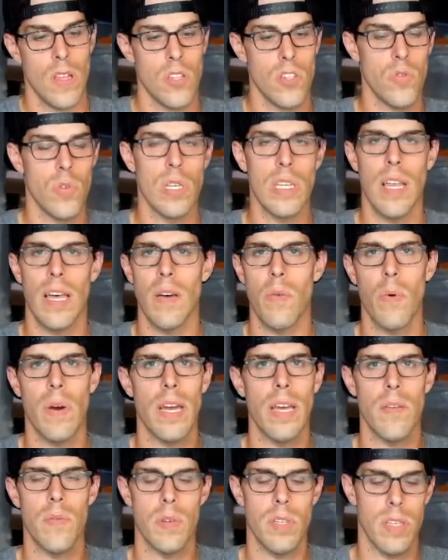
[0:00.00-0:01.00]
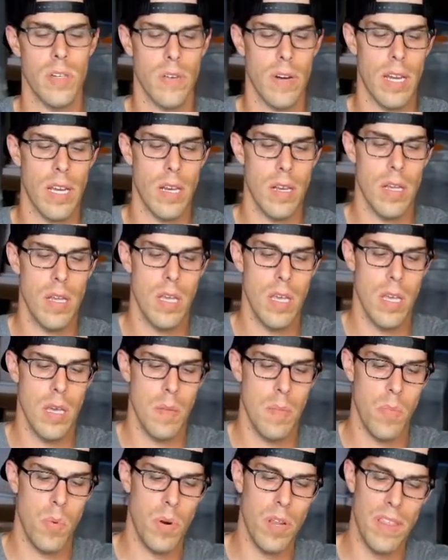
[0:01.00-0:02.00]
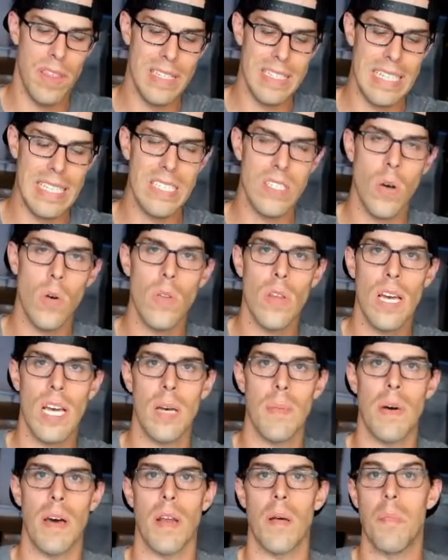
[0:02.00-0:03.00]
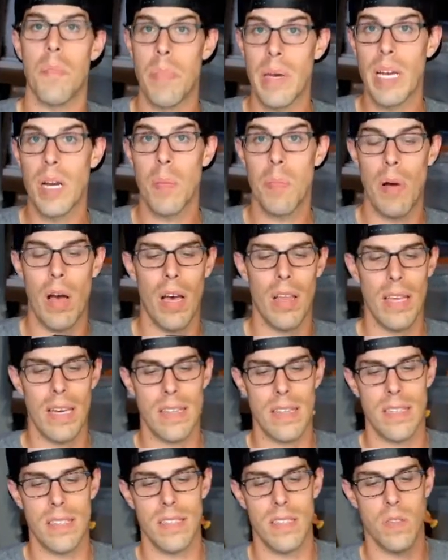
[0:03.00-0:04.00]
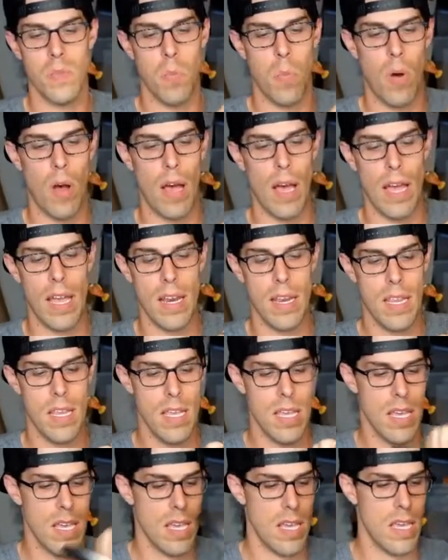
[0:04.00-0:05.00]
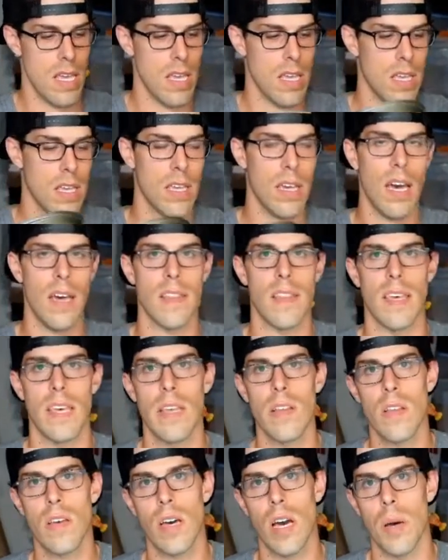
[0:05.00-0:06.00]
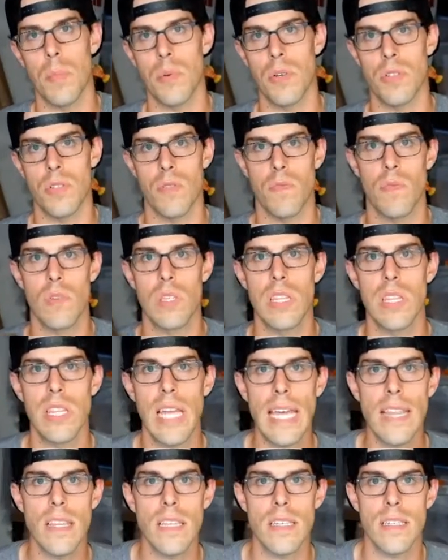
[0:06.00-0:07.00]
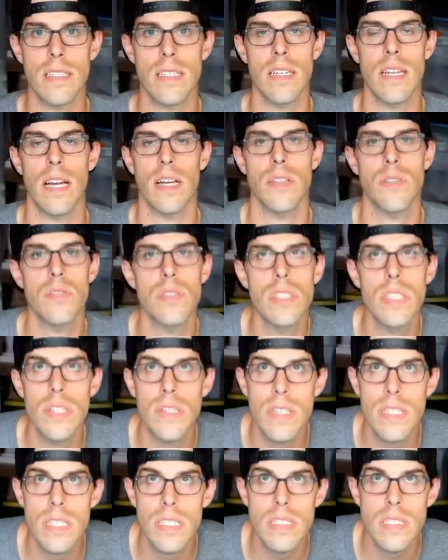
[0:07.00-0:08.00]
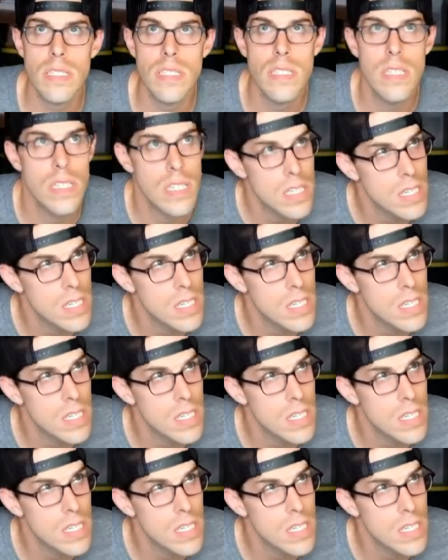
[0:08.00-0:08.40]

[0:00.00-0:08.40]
It's really lightweight, really great. One of the things I don't like about a bigger pot like this that's wide, God, the helicopters are relentless today. Are you serious?